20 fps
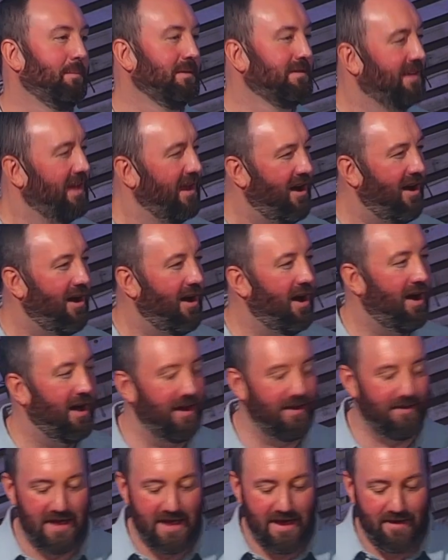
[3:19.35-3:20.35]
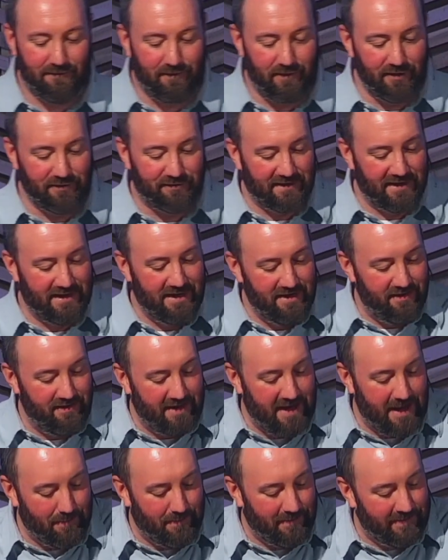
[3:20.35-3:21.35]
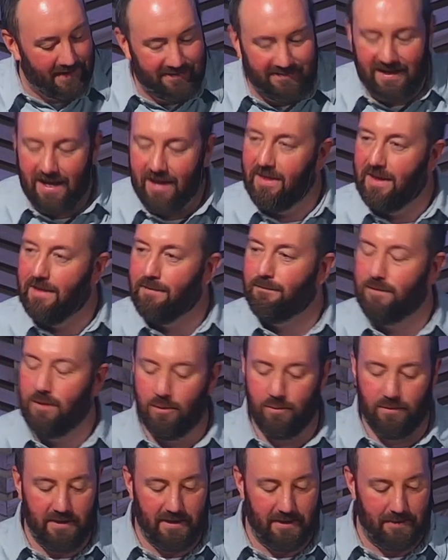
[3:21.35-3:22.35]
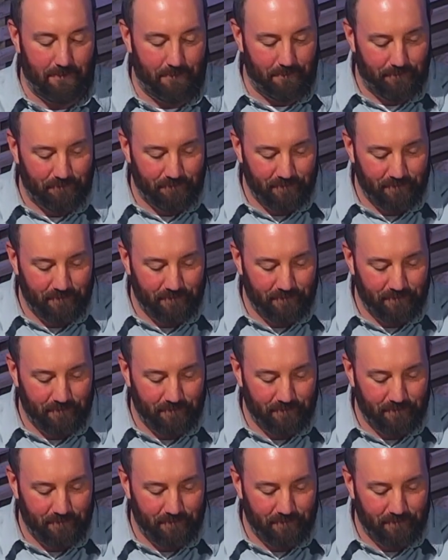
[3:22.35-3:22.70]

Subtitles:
It's kind of odd for us to hear that, but that's how they viewed them.